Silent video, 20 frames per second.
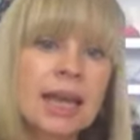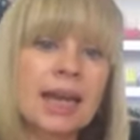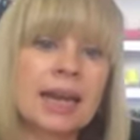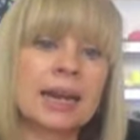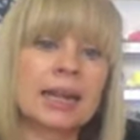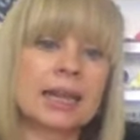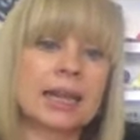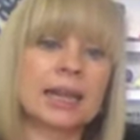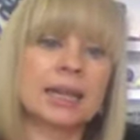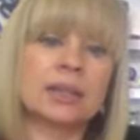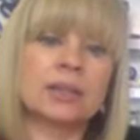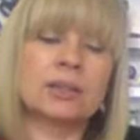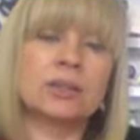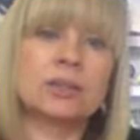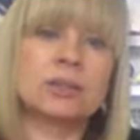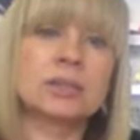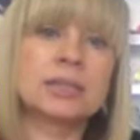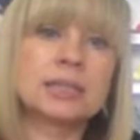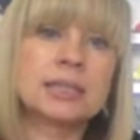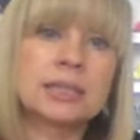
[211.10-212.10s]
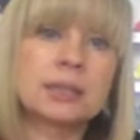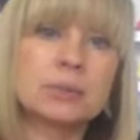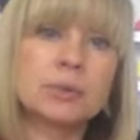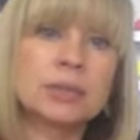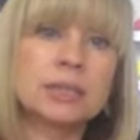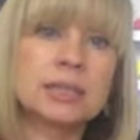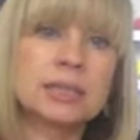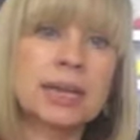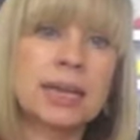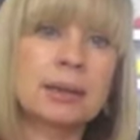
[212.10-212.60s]
And again, you can see
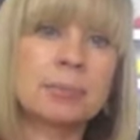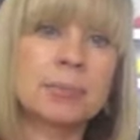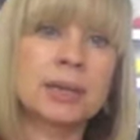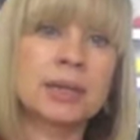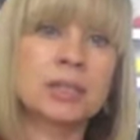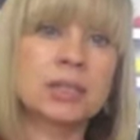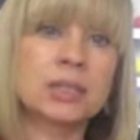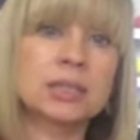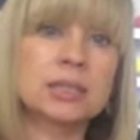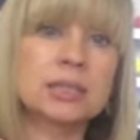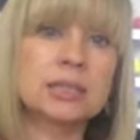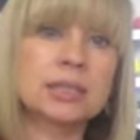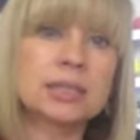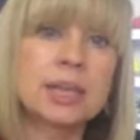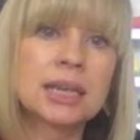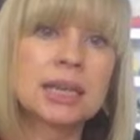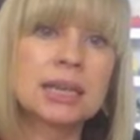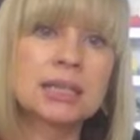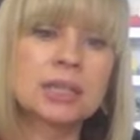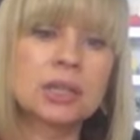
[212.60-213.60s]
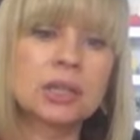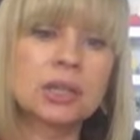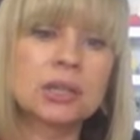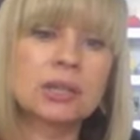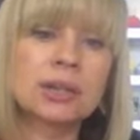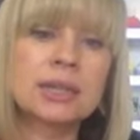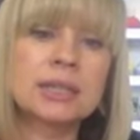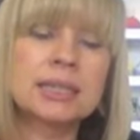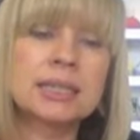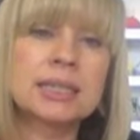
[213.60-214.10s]
with the tape measures, it's a good
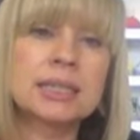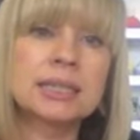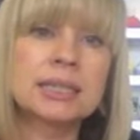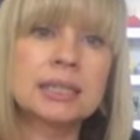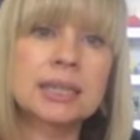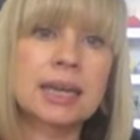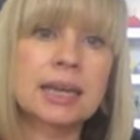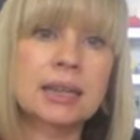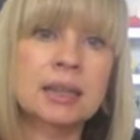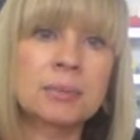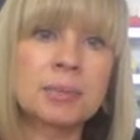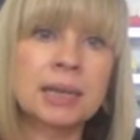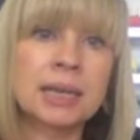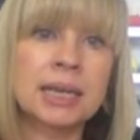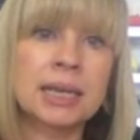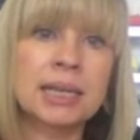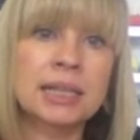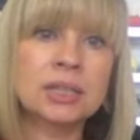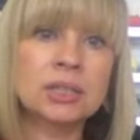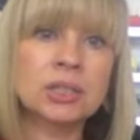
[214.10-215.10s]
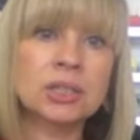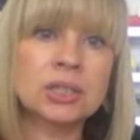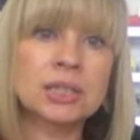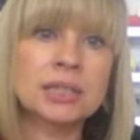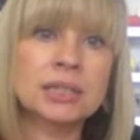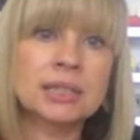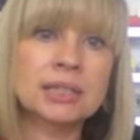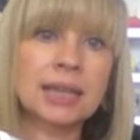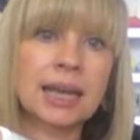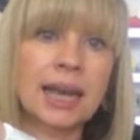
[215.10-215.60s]
idea to get them in
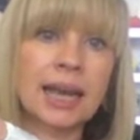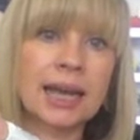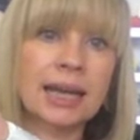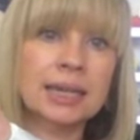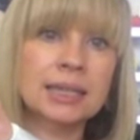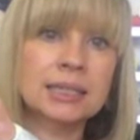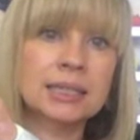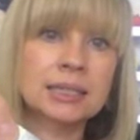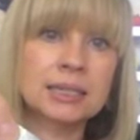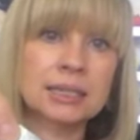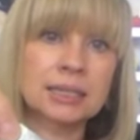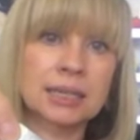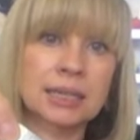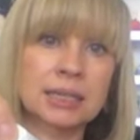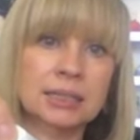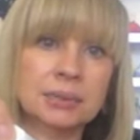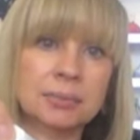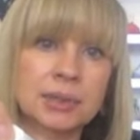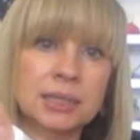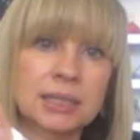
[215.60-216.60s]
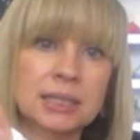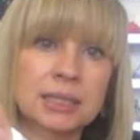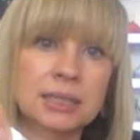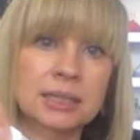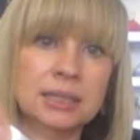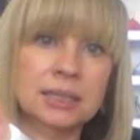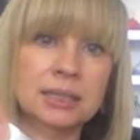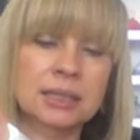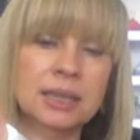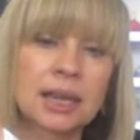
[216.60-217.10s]
inches and in
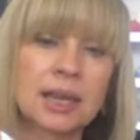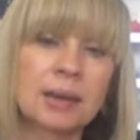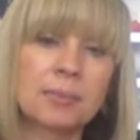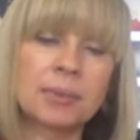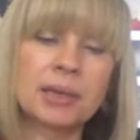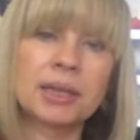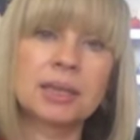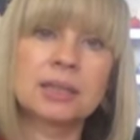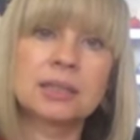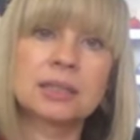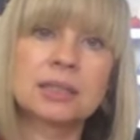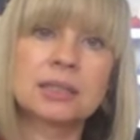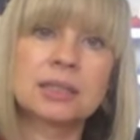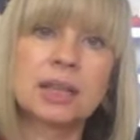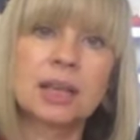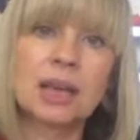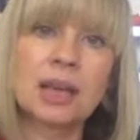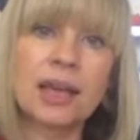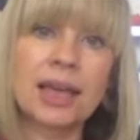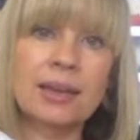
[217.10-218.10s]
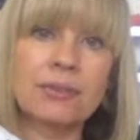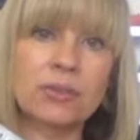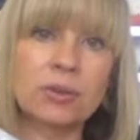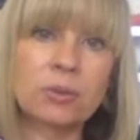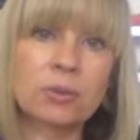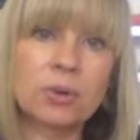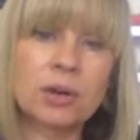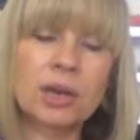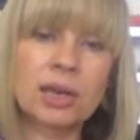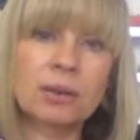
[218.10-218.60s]
centimetres, because if you're
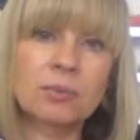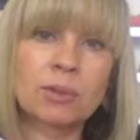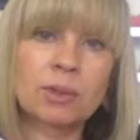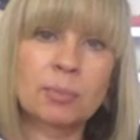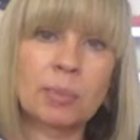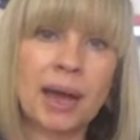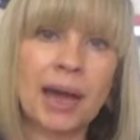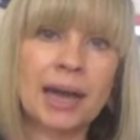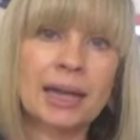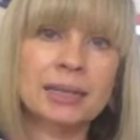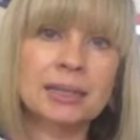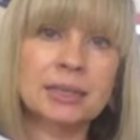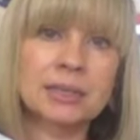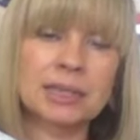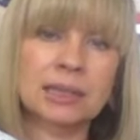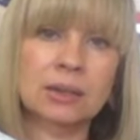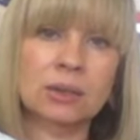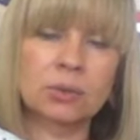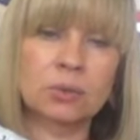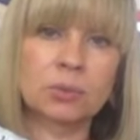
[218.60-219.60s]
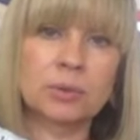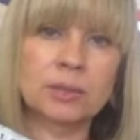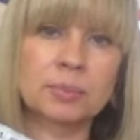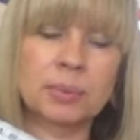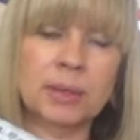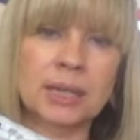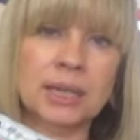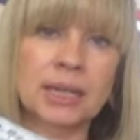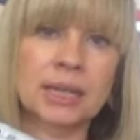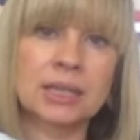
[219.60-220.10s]
working with patterns, it'll always
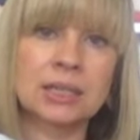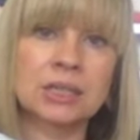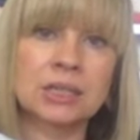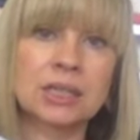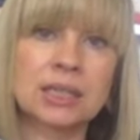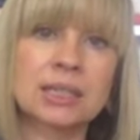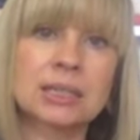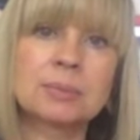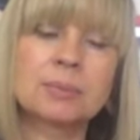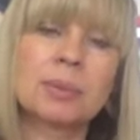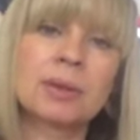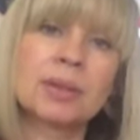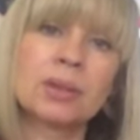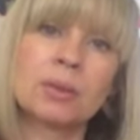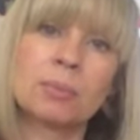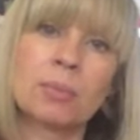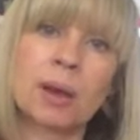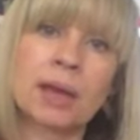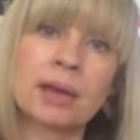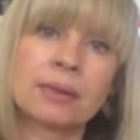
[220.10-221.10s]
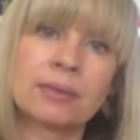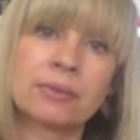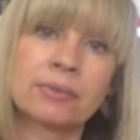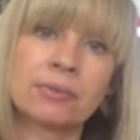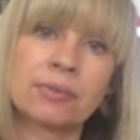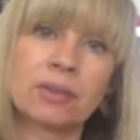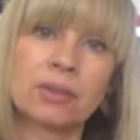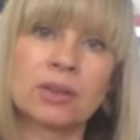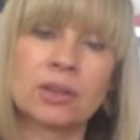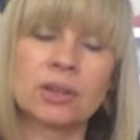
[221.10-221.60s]
be in inches, but you may have
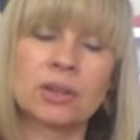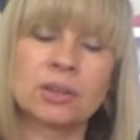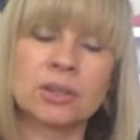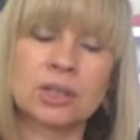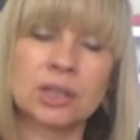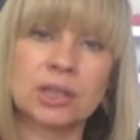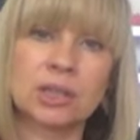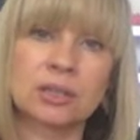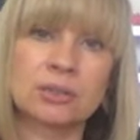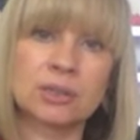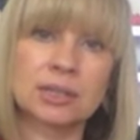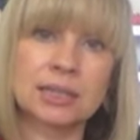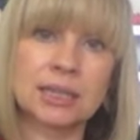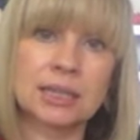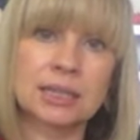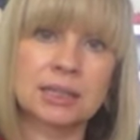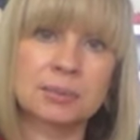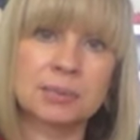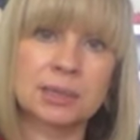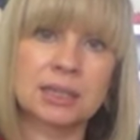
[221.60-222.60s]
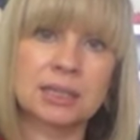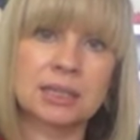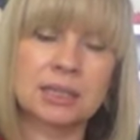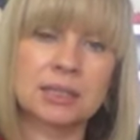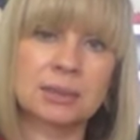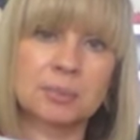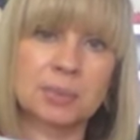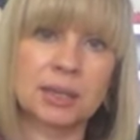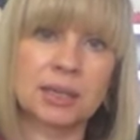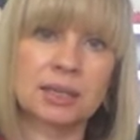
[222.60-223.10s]
learnt to use
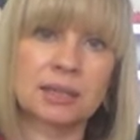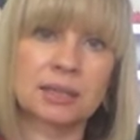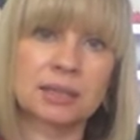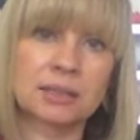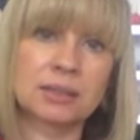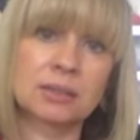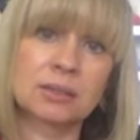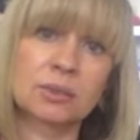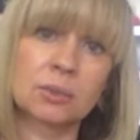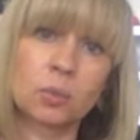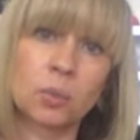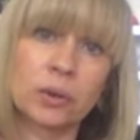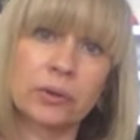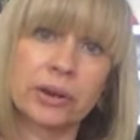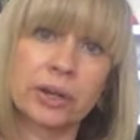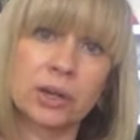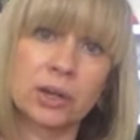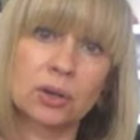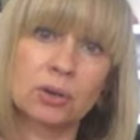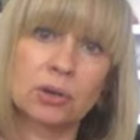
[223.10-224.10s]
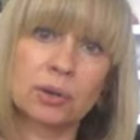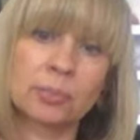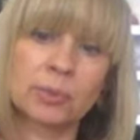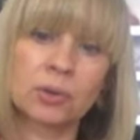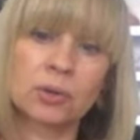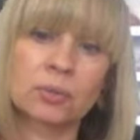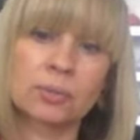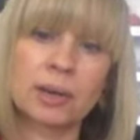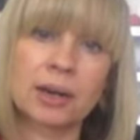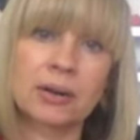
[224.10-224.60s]
centimetres because we're in Europe,
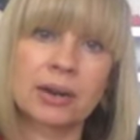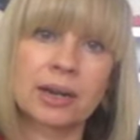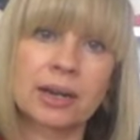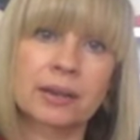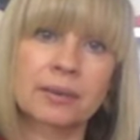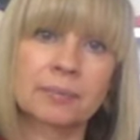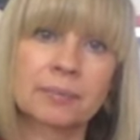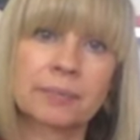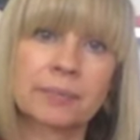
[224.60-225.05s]
not America.